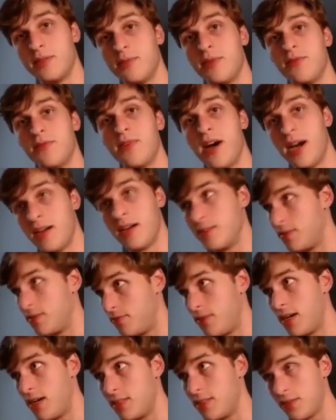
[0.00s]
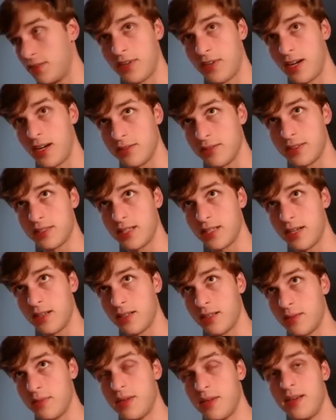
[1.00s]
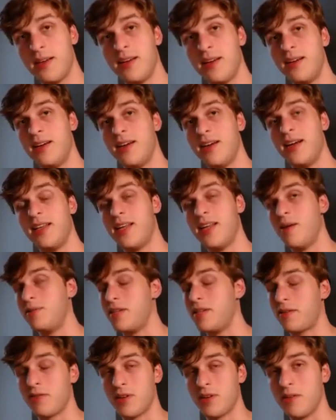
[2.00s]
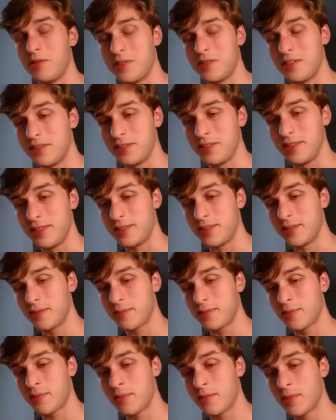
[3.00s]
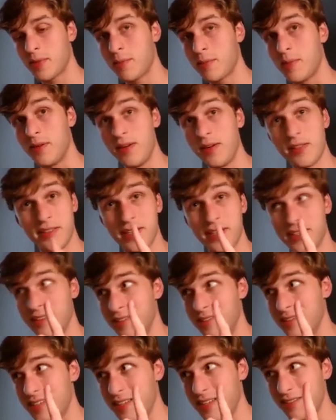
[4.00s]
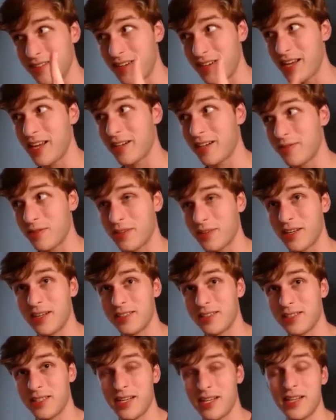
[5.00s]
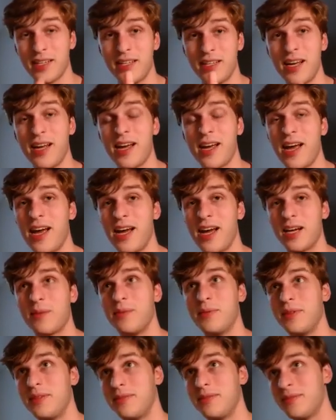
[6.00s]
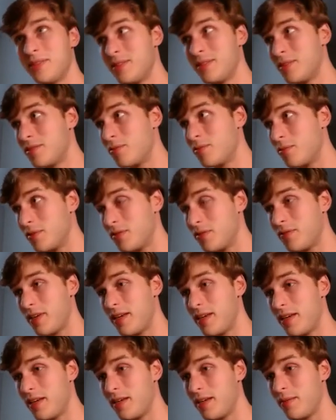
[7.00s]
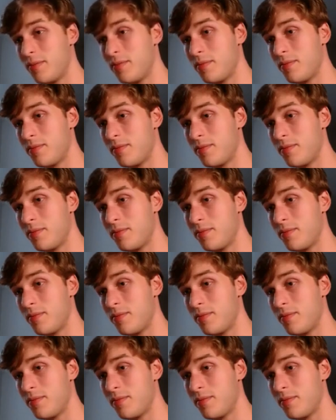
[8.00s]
files and files and files inside them, and that would take forever to delete. But luckily, there's a little hack for that. Not not a hack, but sort of a